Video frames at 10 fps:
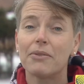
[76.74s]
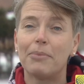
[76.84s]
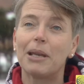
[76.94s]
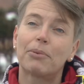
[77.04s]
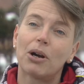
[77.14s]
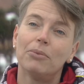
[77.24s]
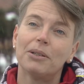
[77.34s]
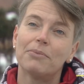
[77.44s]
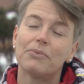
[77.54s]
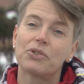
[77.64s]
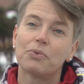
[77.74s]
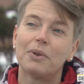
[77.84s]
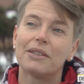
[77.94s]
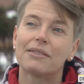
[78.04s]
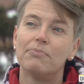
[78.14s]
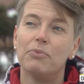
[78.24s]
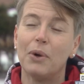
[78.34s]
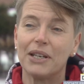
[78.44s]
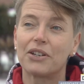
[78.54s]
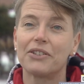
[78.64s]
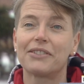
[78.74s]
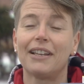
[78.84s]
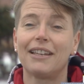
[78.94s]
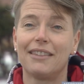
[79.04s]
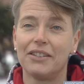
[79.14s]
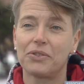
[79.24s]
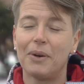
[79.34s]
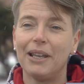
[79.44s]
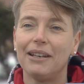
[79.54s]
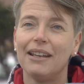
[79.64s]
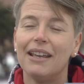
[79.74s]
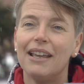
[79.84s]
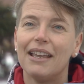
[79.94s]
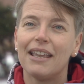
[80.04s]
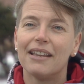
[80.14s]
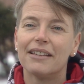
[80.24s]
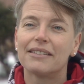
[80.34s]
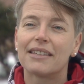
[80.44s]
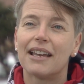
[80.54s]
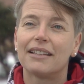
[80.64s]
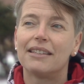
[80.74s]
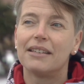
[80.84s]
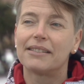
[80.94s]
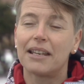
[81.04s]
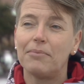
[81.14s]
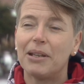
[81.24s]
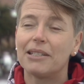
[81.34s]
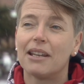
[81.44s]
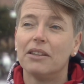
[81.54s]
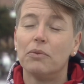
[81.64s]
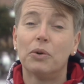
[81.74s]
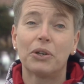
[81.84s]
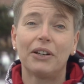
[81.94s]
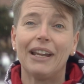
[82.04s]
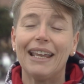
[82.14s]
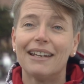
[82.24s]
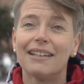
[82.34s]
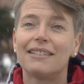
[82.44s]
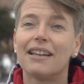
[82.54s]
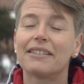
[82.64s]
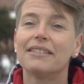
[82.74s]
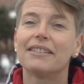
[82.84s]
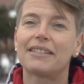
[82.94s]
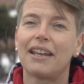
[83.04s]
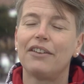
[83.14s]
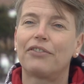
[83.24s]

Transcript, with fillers: of the big problems with winters like this one is that the sediment and the water in it doesn't stay